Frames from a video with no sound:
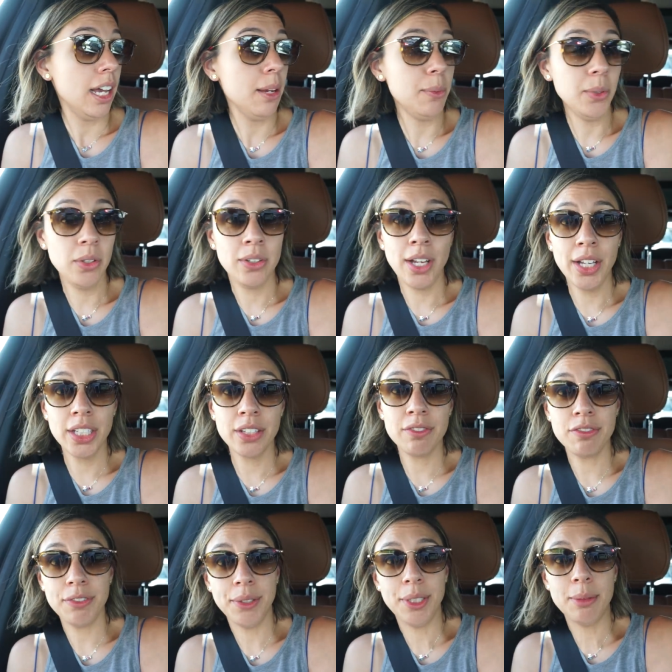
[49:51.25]
I will not
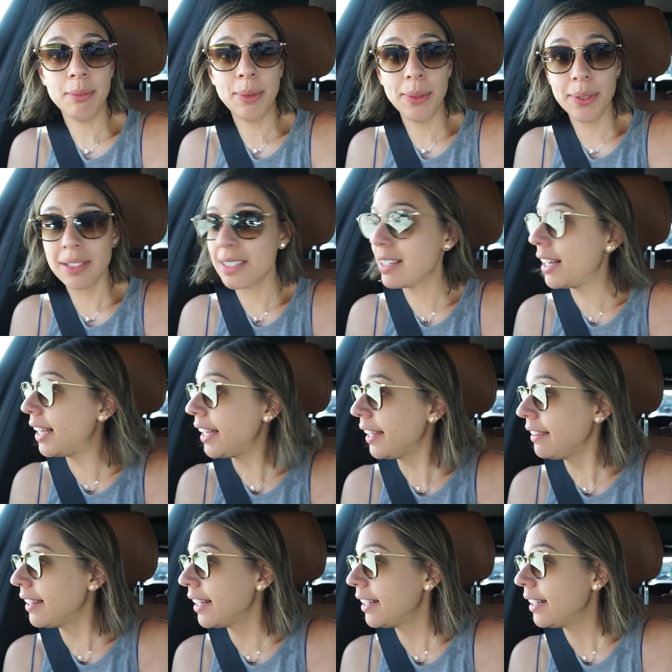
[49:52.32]
confirm or deny
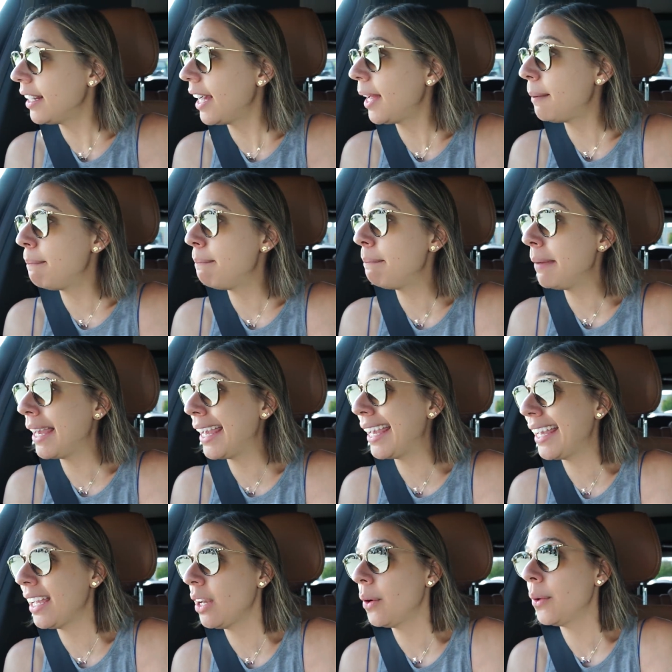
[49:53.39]
that I
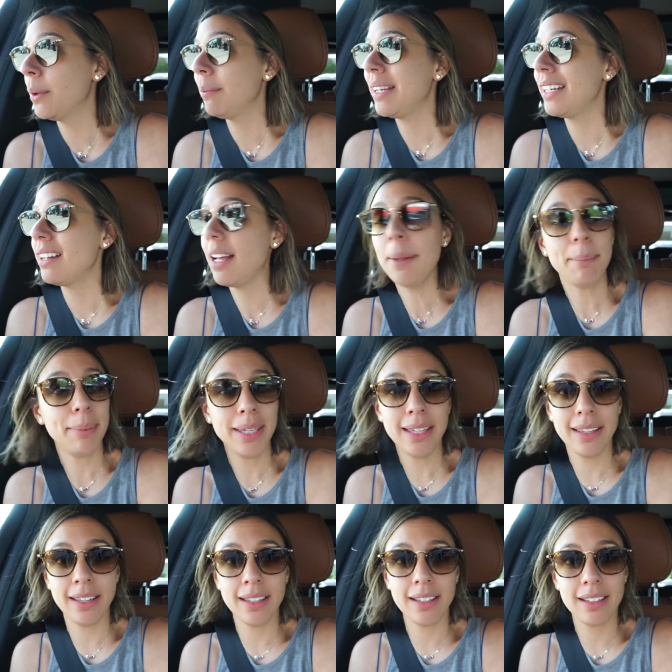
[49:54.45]
may or may not
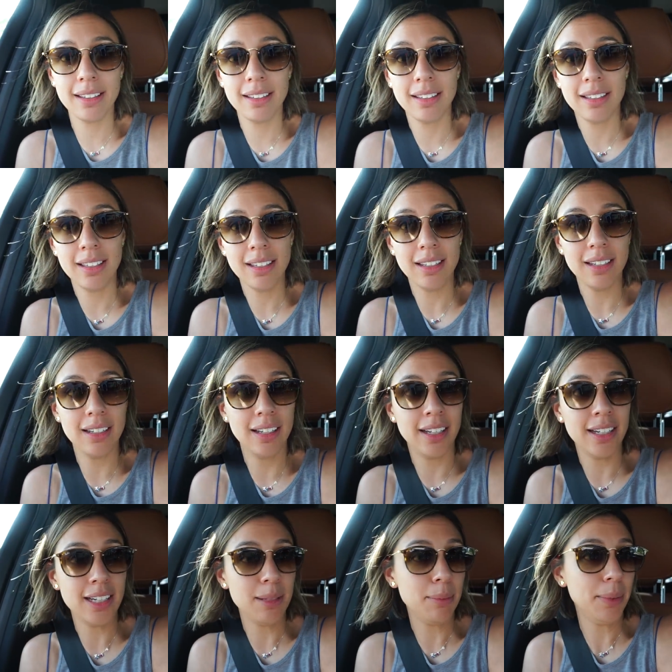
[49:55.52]
be
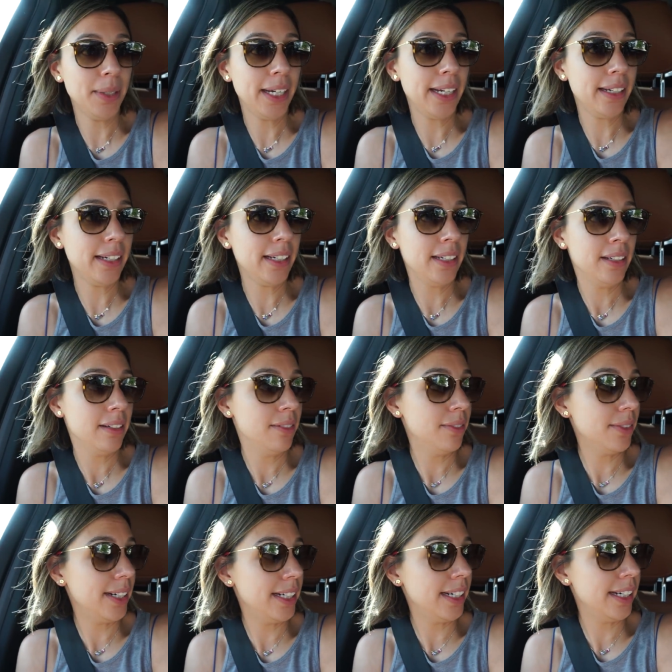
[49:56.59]
inebriated
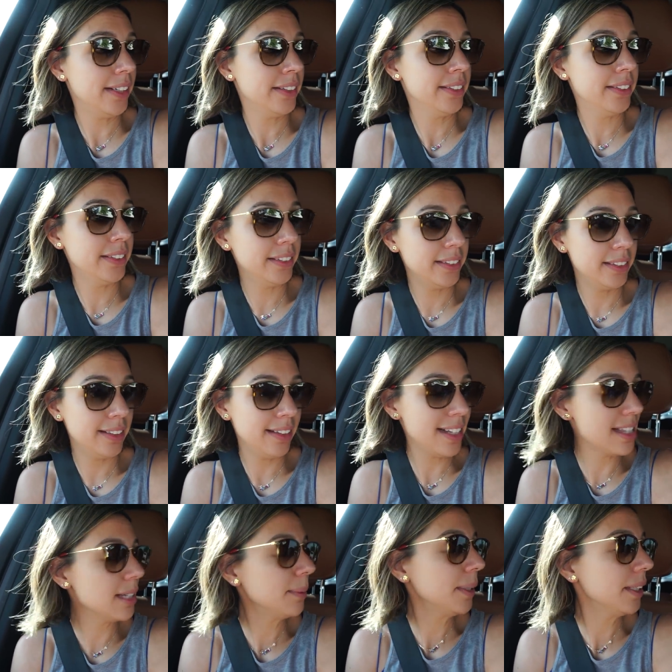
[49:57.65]
right now.
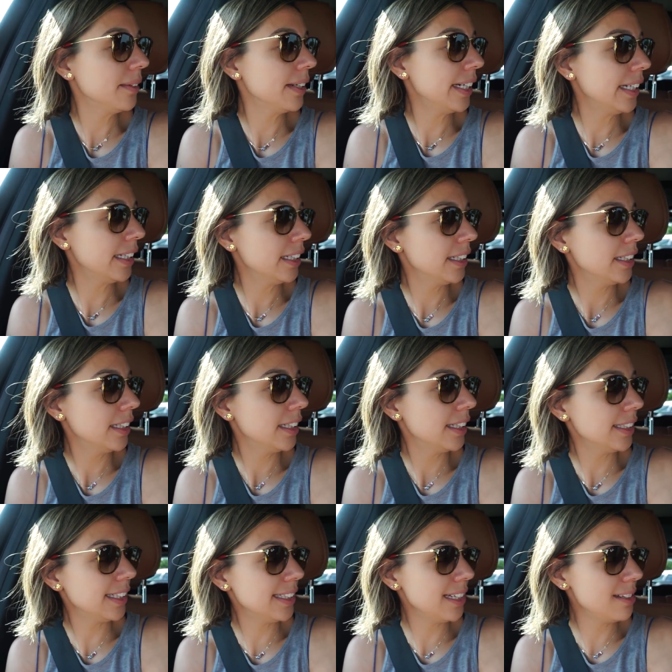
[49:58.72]
That's a word, right?
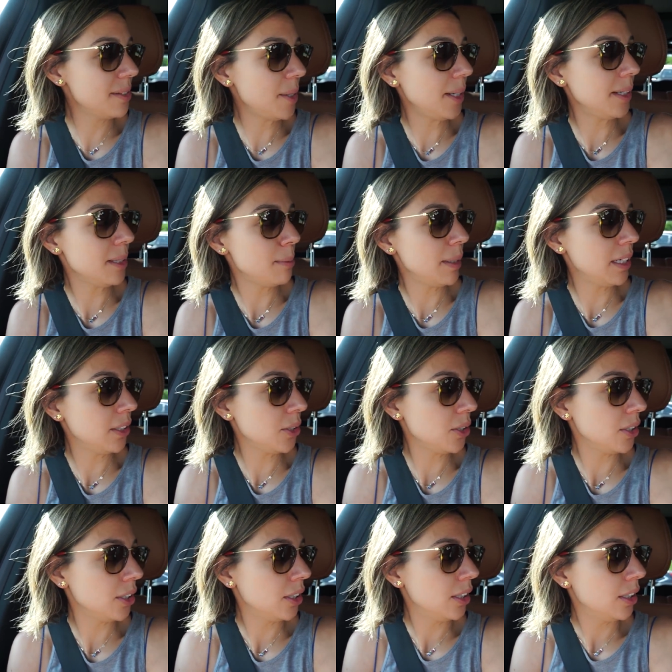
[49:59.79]
Because that's how you say it in Spanish.
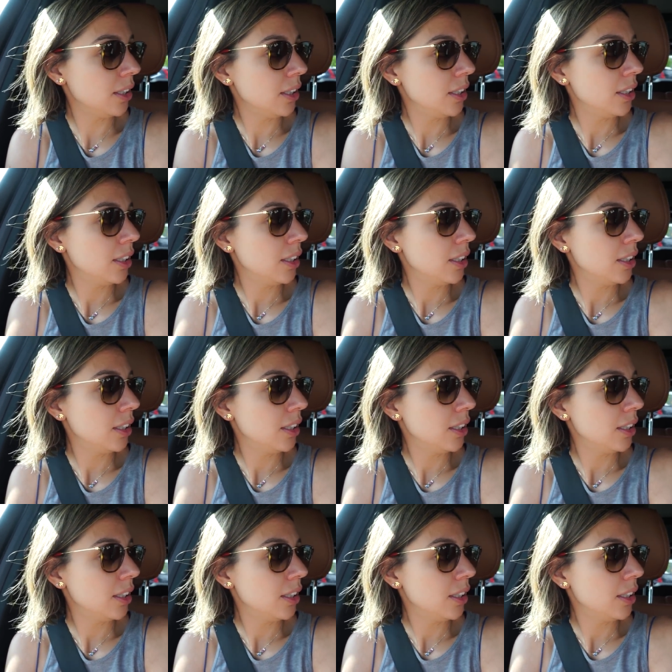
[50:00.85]
Yeah, you,